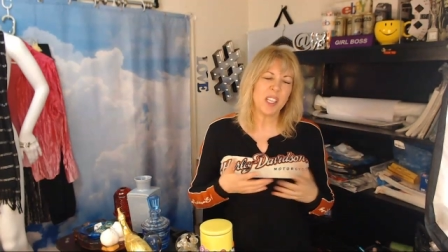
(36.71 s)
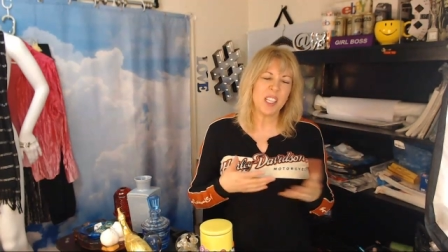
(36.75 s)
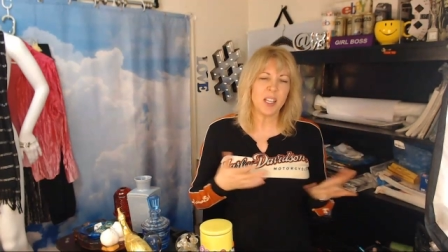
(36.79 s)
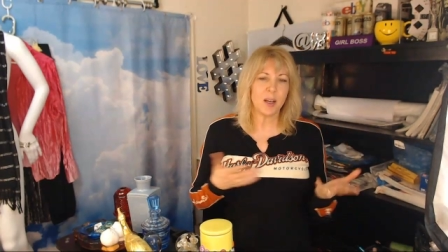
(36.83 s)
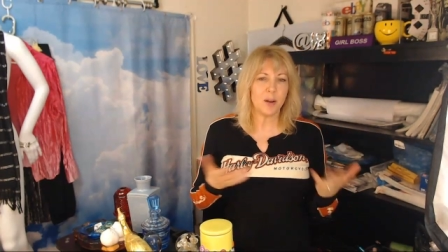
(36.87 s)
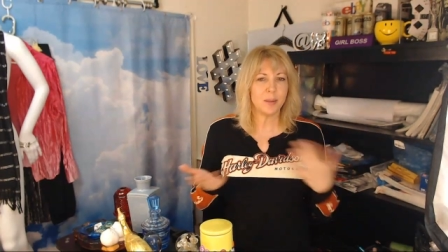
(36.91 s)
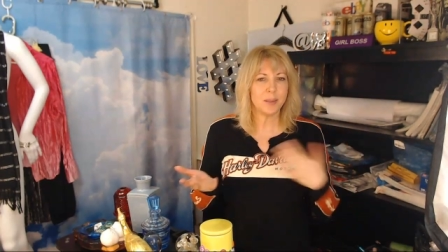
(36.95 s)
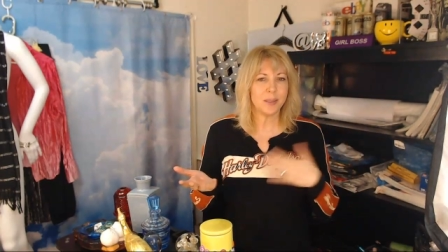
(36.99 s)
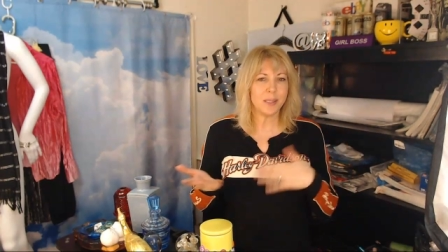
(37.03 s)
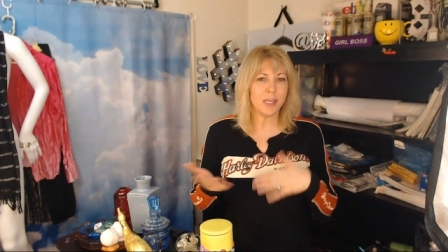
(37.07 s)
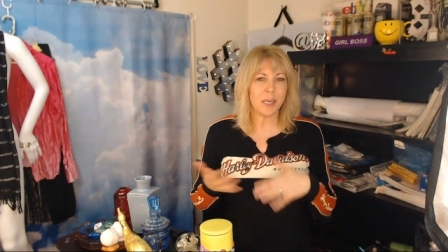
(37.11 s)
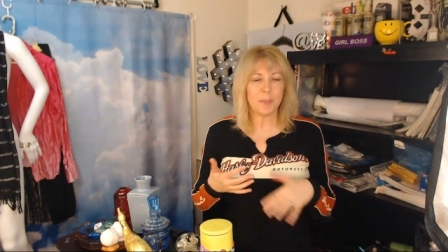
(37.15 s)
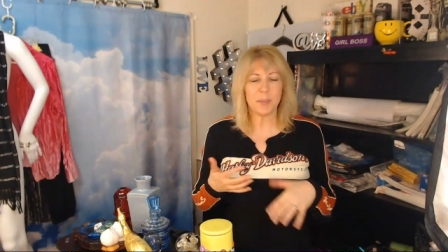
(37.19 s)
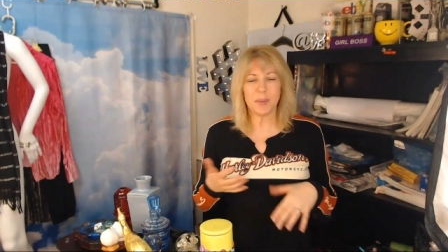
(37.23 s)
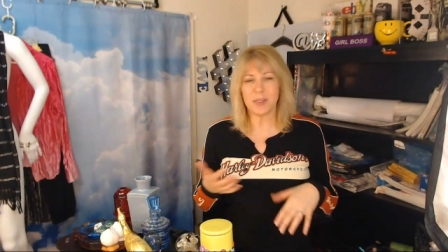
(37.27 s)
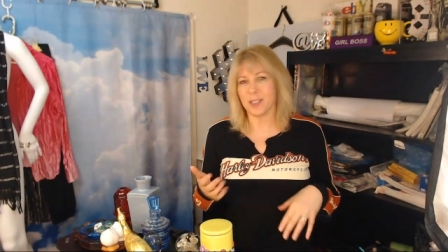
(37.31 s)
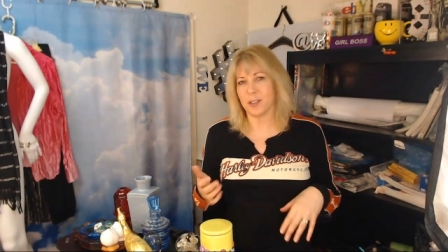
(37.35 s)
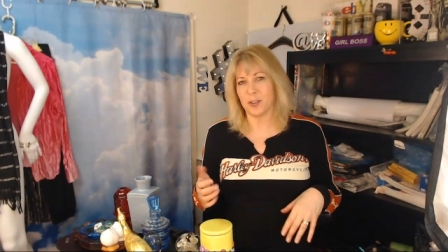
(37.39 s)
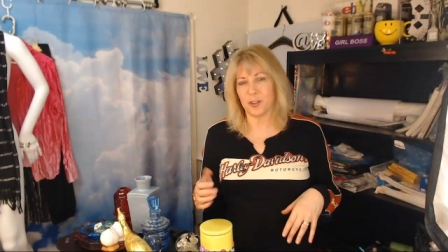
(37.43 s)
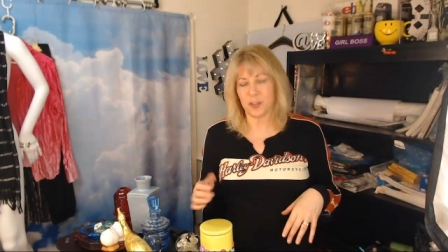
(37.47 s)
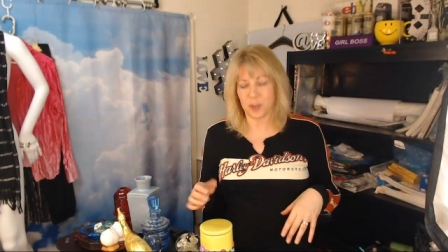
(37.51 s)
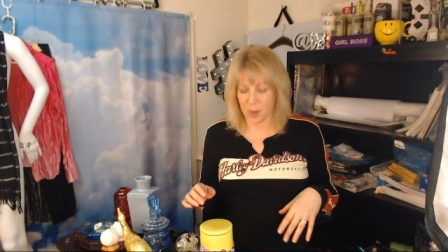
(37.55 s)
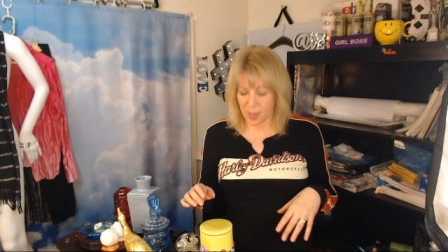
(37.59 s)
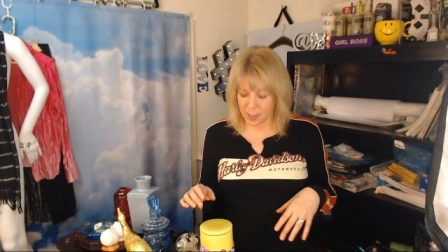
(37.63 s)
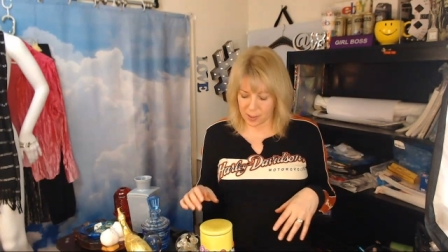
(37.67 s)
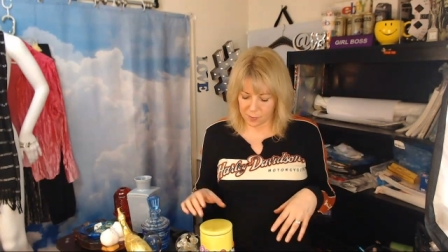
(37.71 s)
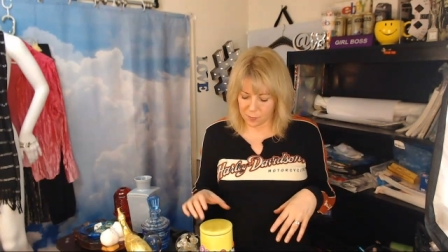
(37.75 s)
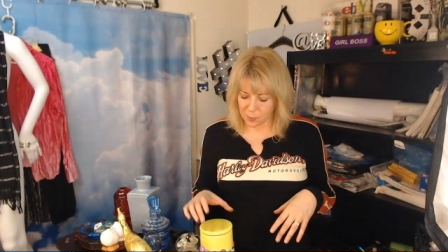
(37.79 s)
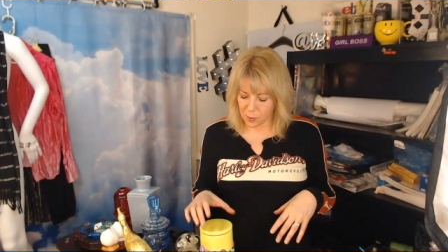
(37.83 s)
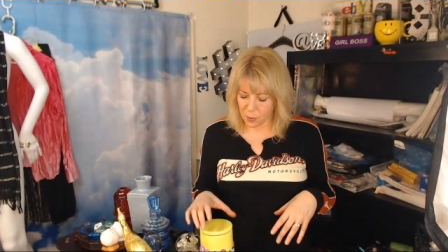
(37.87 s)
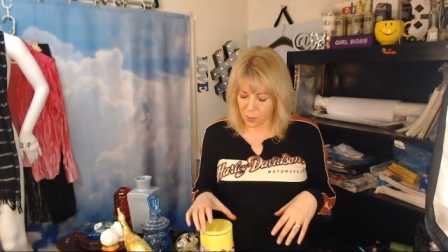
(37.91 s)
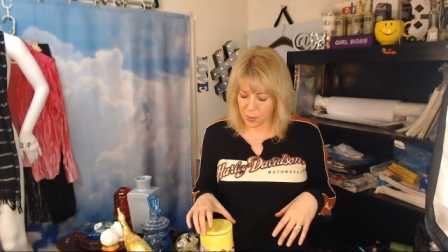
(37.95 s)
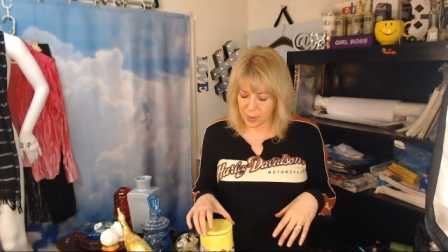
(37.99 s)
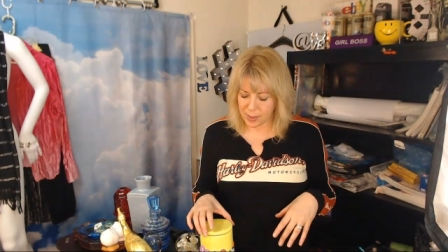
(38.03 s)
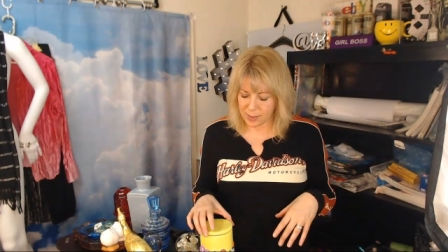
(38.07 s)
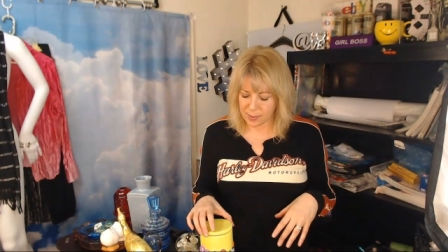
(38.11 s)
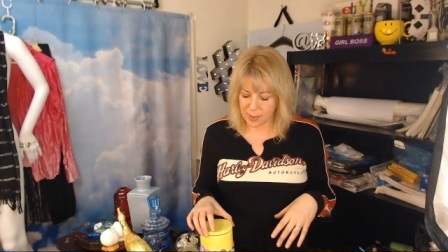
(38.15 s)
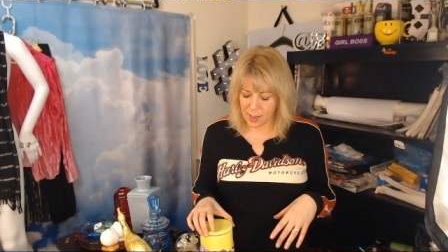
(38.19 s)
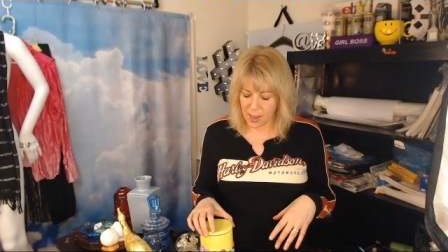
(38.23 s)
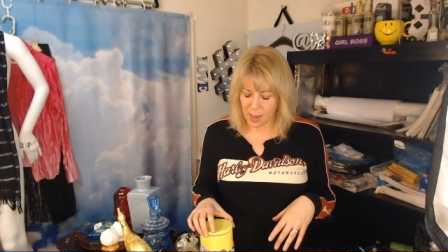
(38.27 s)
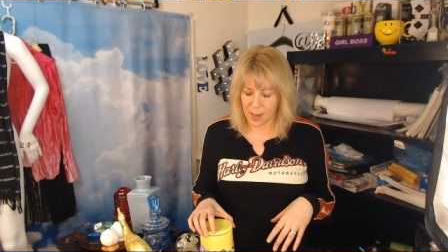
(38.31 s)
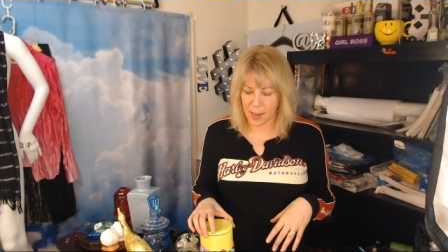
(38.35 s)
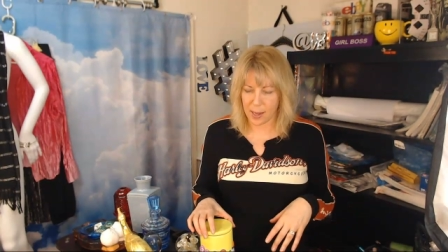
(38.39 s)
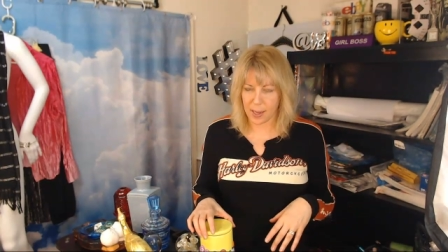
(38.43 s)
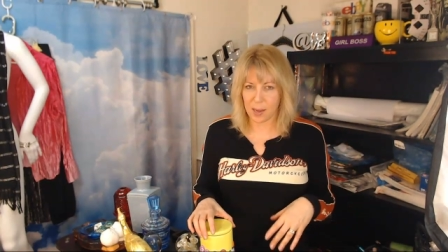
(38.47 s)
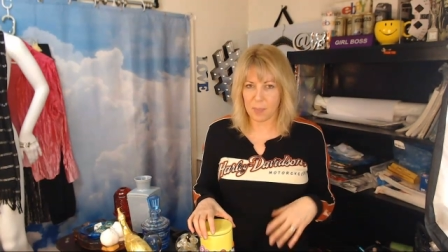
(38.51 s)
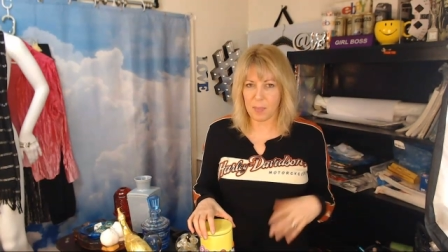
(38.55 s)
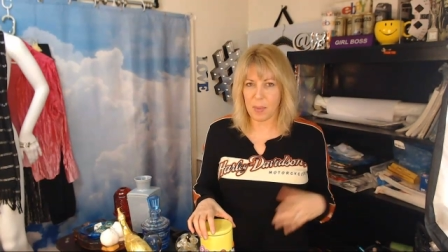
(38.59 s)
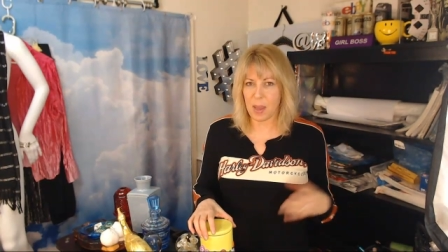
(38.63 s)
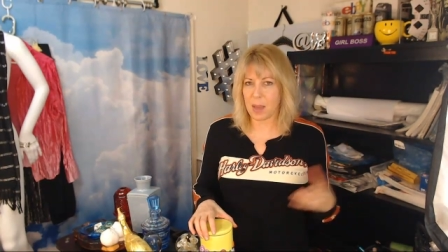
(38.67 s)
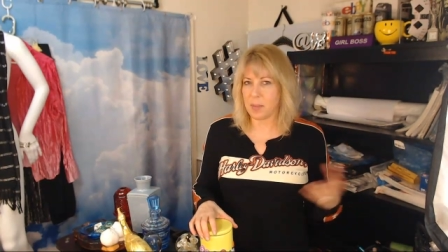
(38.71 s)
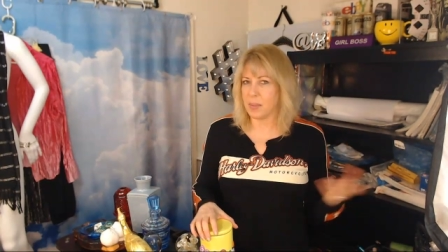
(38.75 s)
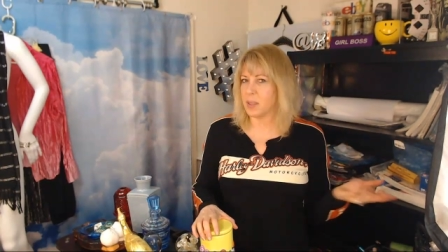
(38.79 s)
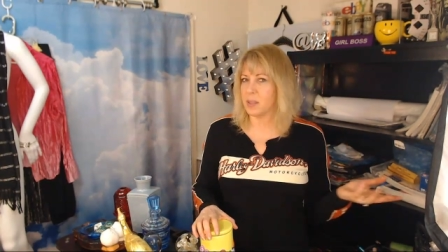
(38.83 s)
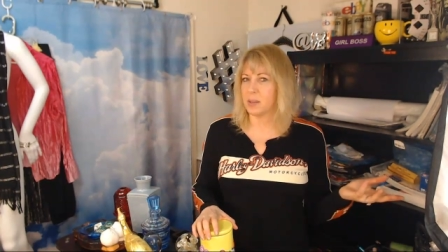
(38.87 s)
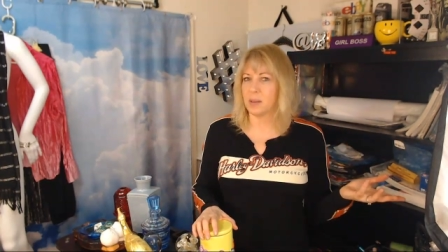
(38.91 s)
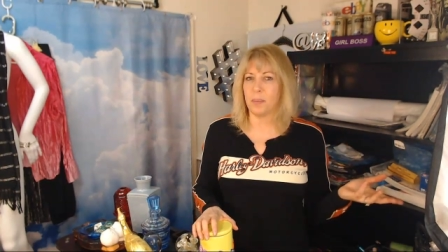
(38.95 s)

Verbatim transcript: you know, tips and tricks for reselling and maybe